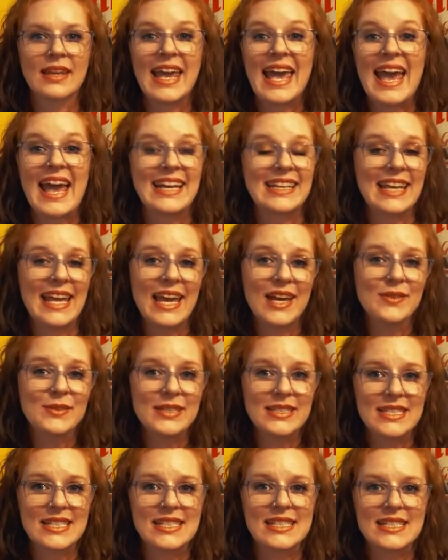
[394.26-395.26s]
and can't
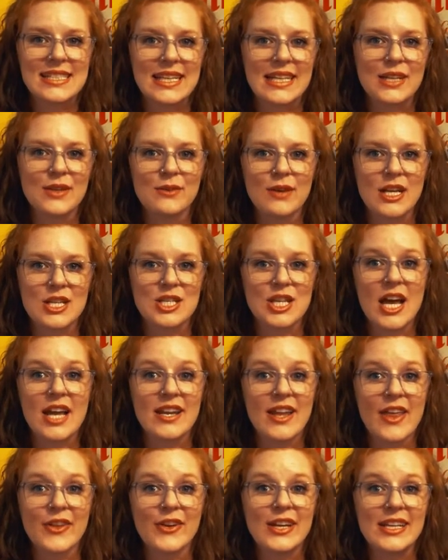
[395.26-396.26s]
resist sending Russia
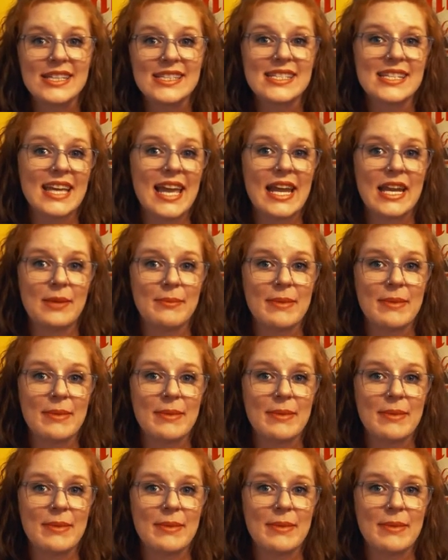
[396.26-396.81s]
another instigating